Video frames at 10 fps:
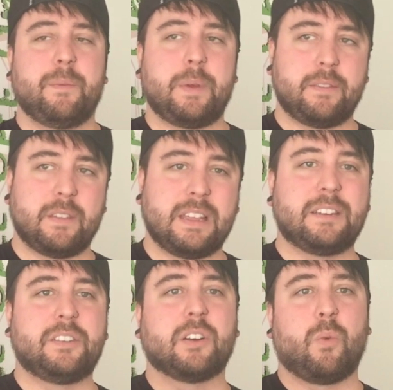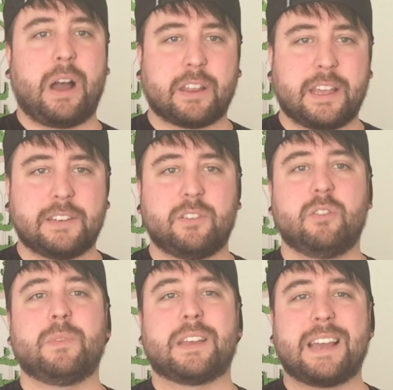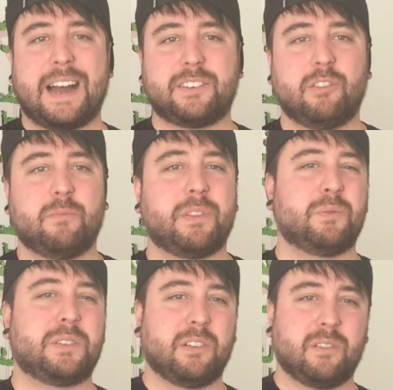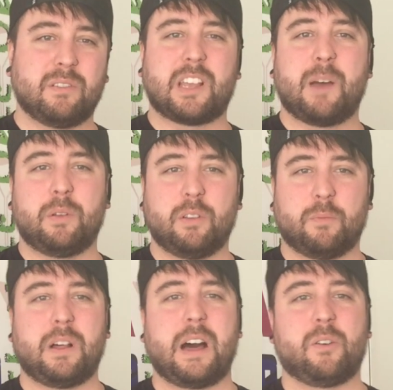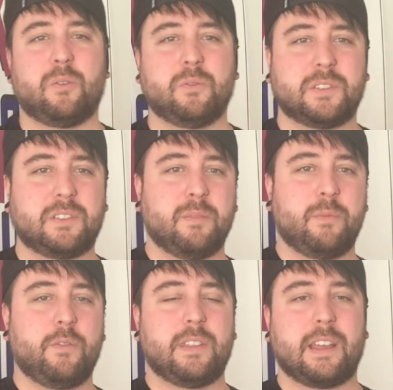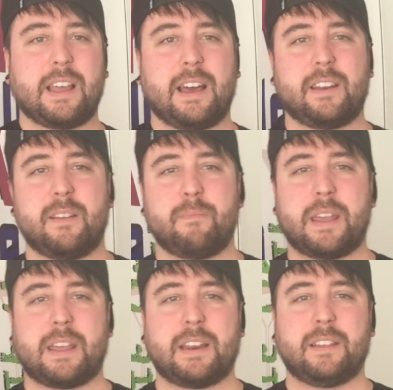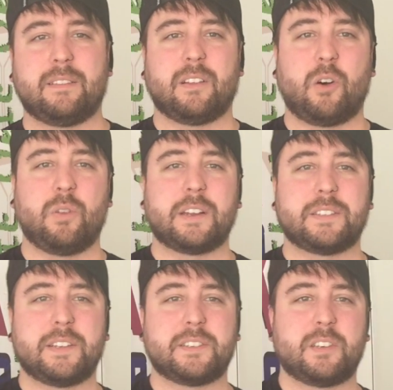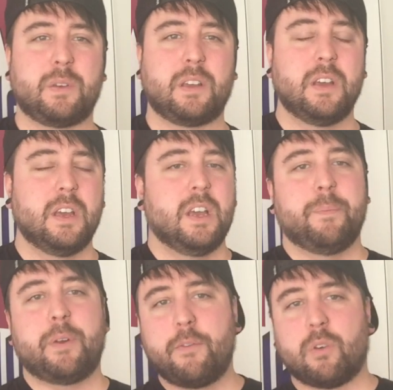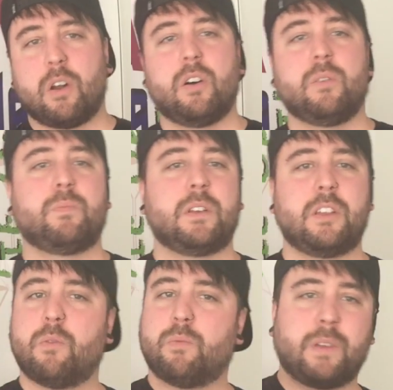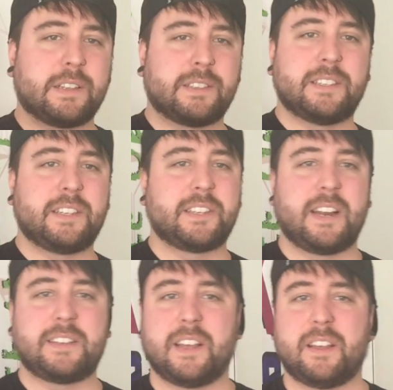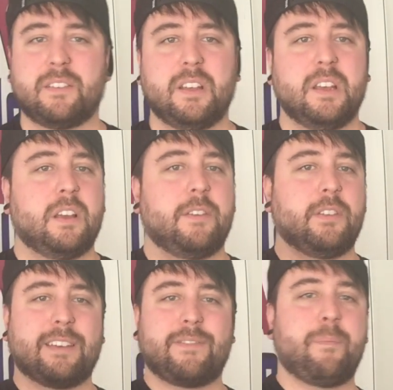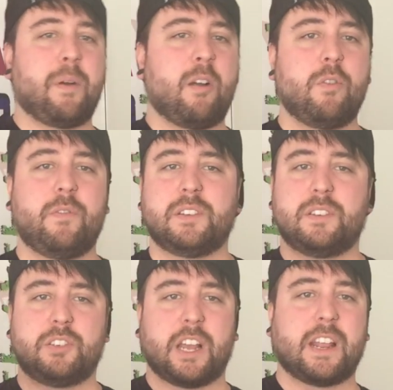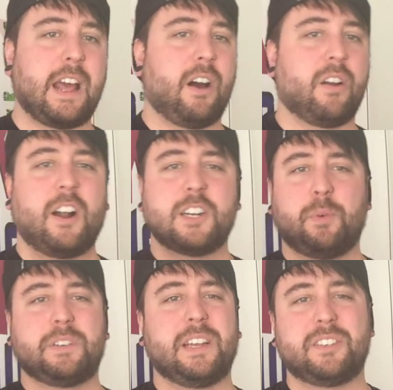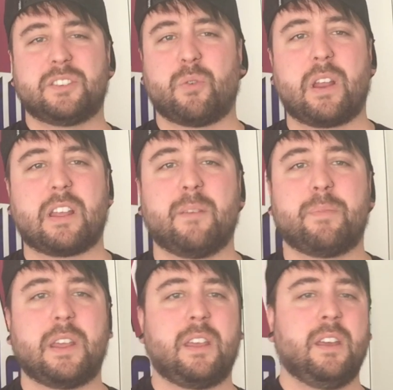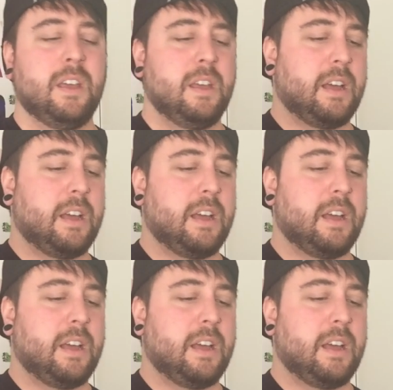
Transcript: I mean, it took a while to get to them, they got to them, but there were still a couple little plot holes to the movie that kind of didn't make a whole lot of sense to me. But overall, you know, like I said, 6 out of 10. If you like vampire movies, check it out. Artsploitation is a great company.